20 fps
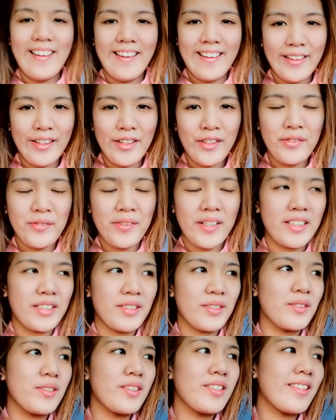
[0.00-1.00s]
Hello, my
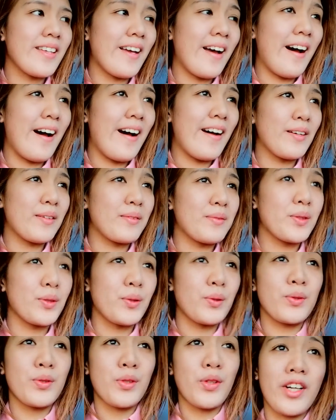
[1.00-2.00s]
dudes. I am
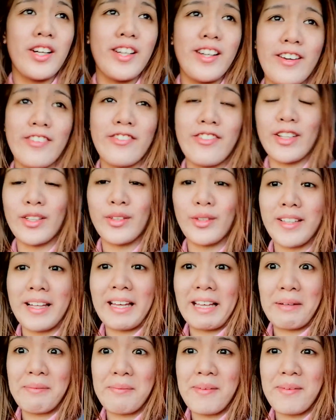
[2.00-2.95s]
so sorry if I look like a